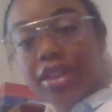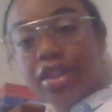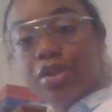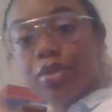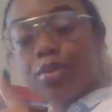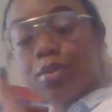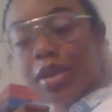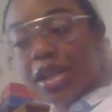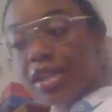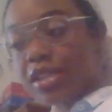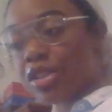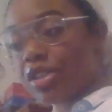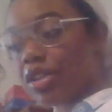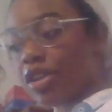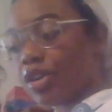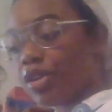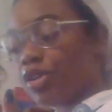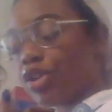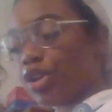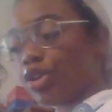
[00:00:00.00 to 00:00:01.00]

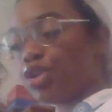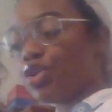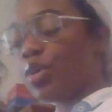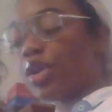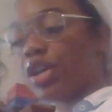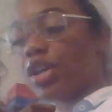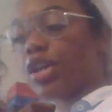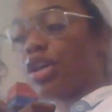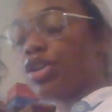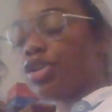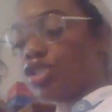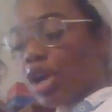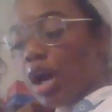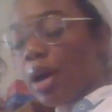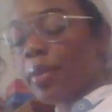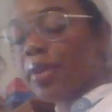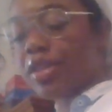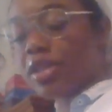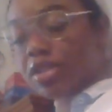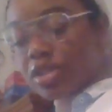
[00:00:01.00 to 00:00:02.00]
they're doing a good
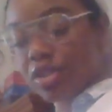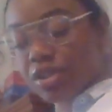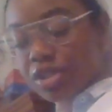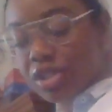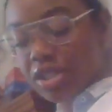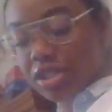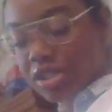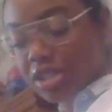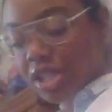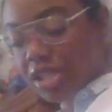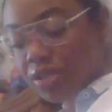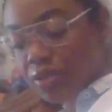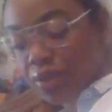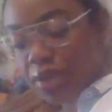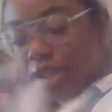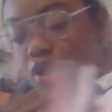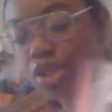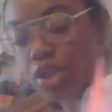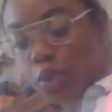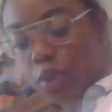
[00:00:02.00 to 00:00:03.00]
job at this. They're
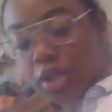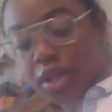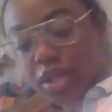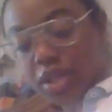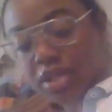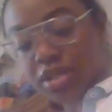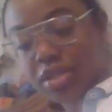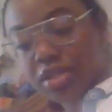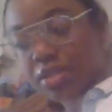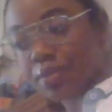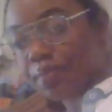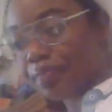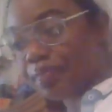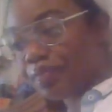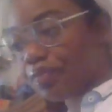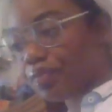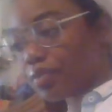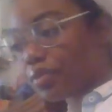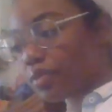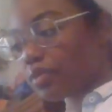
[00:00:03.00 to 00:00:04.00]
successfully doing this.
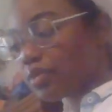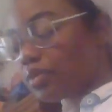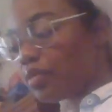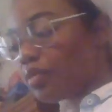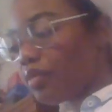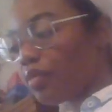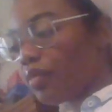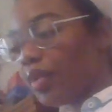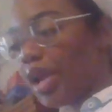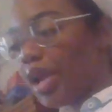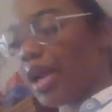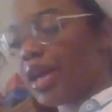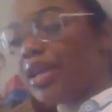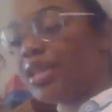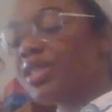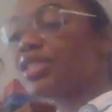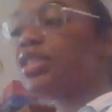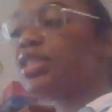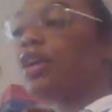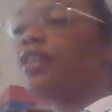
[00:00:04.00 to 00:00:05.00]
And
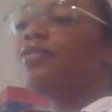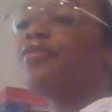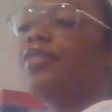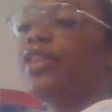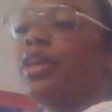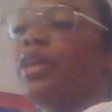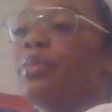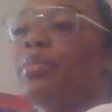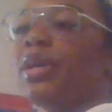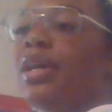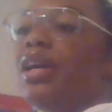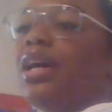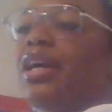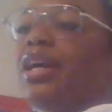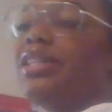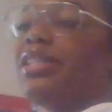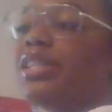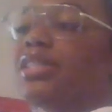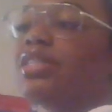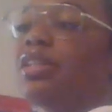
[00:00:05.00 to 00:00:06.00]
it's tough for them.
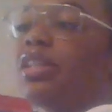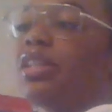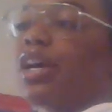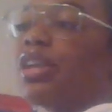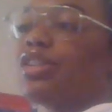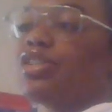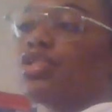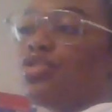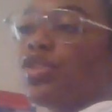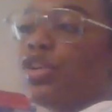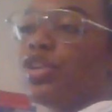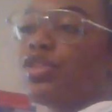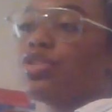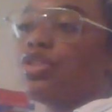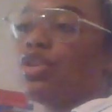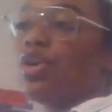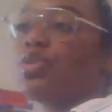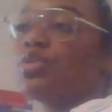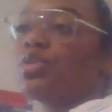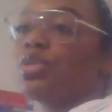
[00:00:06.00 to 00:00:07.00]
It takes a lot of strength
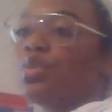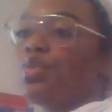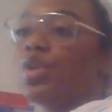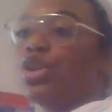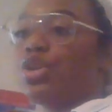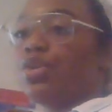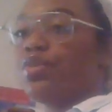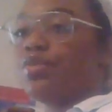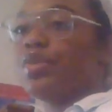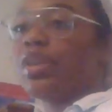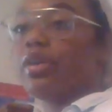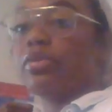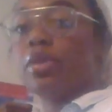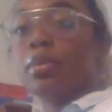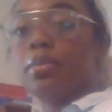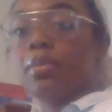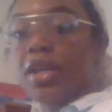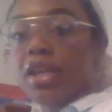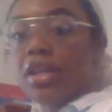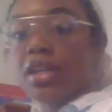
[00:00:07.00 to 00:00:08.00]
to go somewhere you've
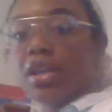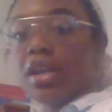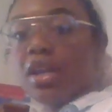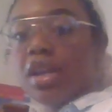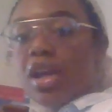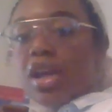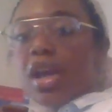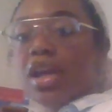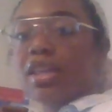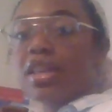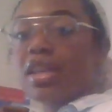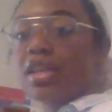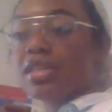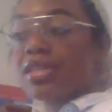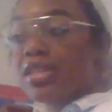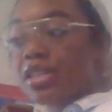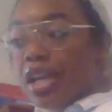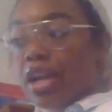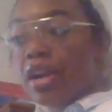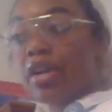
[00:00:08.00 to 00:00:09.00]
never been. And
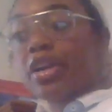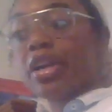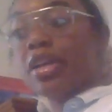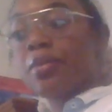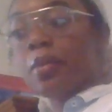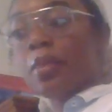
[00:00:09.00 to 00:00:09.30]
that's scary,